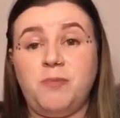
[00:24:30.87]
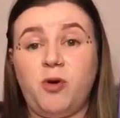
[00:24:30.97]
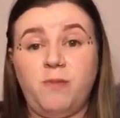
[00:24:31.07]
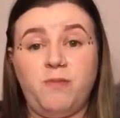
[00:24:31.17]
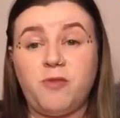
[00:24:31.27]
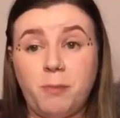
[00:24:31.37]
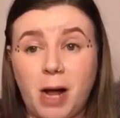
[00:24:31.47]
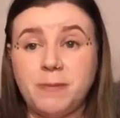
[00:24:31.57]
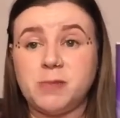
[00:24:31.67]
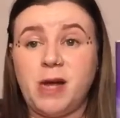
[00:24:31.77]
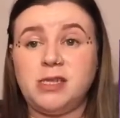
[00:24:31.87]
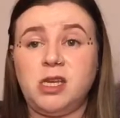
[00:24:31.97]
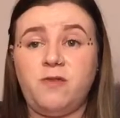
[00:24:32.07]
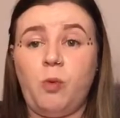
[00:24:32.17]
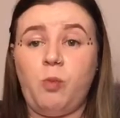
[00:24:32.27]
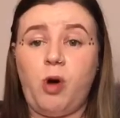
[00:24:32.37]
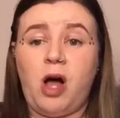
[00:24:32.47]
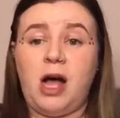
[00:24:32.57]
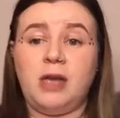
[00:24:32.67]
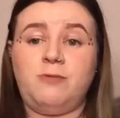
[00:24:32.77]
But from my perspective and what
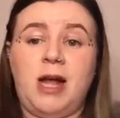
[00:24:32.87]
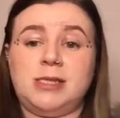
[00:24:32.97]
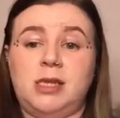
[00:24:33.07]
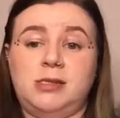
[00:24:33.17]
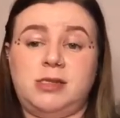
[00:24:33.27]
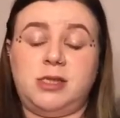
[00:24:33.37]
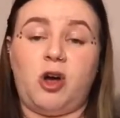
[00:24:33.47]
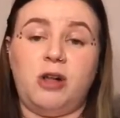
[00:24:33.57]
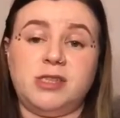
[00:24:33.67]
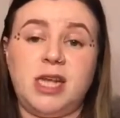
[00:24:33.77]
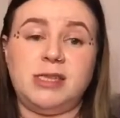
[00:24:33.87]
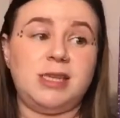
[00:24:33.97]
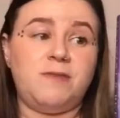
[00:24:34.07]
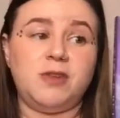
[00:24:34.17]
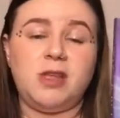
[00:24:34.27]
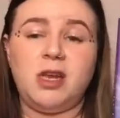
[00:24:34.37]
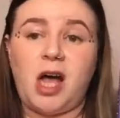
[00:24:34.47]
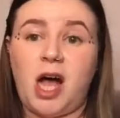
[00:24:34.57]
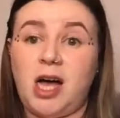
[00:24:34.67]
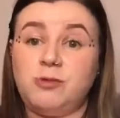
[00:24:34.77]
I read and the content and everything,
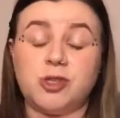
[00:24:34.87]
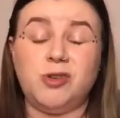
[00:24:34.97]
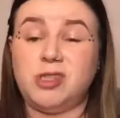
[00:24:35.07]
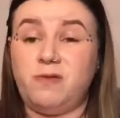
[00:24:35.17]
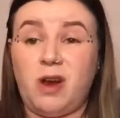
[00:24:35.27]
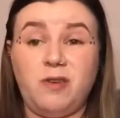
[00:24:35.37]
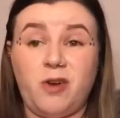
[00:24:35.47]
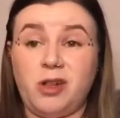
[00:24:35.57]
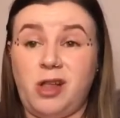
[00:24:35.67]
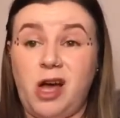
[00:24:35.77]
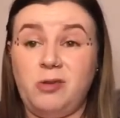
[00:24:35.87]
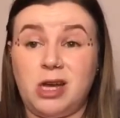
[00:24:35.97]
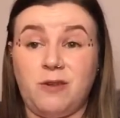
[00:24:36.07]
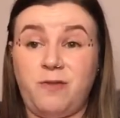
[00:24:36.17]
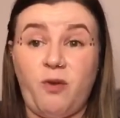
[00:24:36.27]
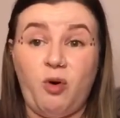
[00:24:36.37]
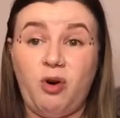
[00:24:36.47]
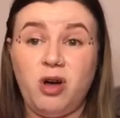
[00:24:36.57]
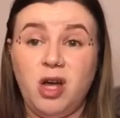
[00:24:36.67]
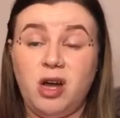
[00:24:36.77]
I would score this very, very low, like a four.